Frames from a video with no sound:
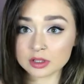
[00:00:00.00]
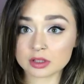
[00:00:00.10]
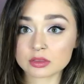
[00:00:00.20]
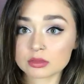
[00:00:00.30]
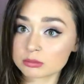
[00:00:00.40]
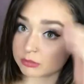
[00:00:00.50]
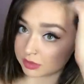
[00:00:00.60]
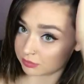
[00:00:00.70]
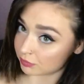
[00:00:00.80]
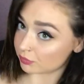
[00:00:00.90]
like
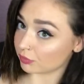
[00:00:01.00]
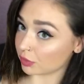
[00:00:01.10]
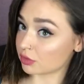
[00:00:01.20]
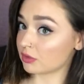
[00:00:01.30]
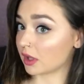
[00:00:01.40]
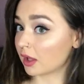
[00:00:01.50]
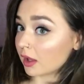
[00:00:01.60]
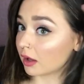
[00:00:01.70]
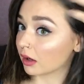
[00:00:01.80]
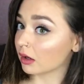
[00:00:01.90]
my first day
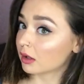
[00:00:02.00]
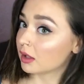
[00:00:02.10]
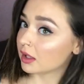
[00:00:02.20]
hair,